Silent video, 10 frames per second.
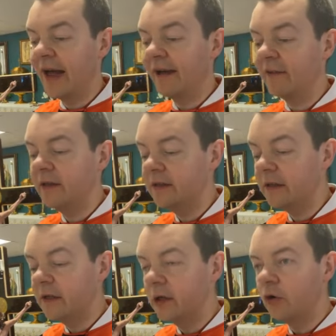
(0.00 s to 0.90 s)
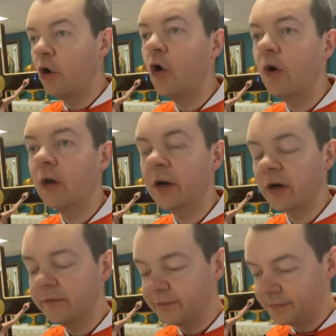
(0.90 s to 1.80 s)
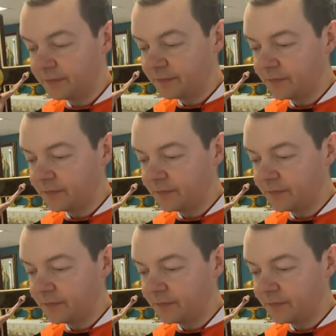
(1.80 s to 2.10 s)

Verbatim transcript: haven't, Google her.